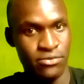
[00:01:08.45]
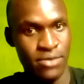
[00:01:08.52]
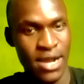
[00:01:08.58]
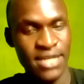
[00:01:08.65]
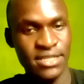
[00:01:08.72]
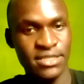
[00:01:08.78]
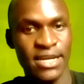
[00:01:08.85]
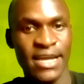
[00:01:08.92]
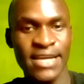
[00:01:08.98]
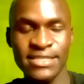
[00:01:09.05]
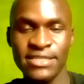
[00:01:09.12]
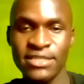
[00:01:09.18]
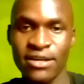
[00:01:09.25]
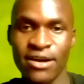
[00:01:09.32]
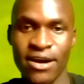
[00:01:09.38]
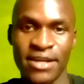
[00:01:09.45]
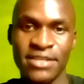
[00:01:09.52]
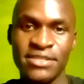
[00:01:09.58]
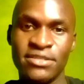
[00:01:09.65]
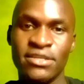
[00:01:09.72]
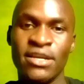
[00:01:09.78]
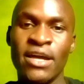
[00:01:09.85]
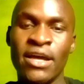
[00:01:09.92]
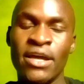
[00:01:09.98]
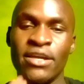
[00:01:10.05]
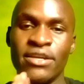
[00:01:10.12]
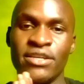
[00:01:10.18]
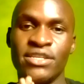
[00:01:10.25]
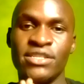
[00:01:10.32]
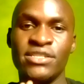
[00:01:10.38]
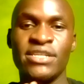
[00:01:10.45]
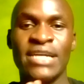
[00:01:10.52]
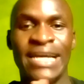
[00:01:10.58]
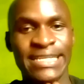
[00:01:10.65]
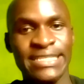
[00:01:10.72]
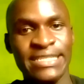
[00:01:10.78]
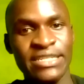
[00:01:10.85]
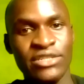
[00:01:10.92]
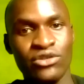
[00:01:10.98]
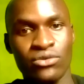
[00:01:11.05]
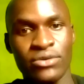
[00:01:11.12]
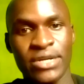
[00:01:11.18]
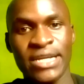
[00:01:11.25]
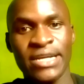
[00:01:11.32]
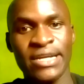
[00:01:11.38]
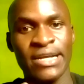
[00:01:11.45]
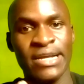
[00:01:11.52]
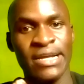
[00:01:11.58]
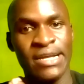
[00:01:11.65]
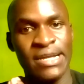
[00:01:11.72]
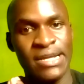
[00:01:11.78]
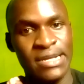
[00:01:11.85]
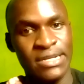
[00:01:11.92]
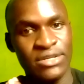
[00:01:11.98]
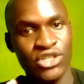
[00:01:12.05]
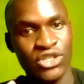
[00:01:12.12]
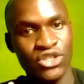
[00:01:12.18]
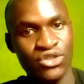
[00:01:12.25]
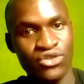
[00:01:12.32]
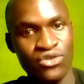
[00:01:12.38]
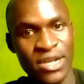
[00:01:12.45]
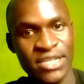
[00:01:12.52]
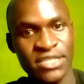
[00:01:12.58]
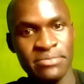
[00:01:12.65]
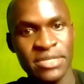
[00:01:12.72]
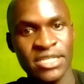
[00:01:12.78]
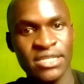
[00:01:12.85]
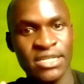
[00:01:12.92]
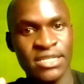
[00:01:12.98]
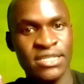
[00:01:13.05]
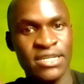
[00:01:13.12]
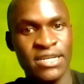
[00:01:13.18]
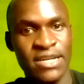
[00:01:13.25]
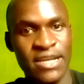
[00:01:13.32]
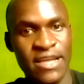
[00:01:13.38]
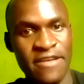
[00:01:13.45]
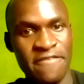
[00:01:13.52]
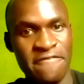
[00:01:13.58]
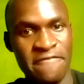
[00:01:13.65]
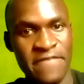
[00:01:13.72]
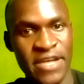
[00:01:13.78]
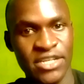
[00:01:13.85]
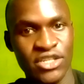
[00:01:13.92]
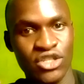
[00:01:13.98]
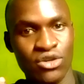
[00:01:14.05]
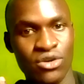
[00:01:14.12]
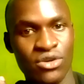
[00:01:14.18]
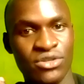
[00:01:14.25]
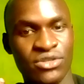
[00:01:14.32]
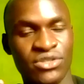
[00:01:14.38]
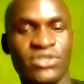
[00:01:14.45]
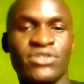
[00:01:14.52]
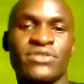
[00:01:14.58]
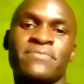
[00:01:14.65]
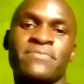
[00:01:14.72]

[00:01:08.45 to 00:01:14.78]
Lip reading: right? STIs is sexually transmitted infections,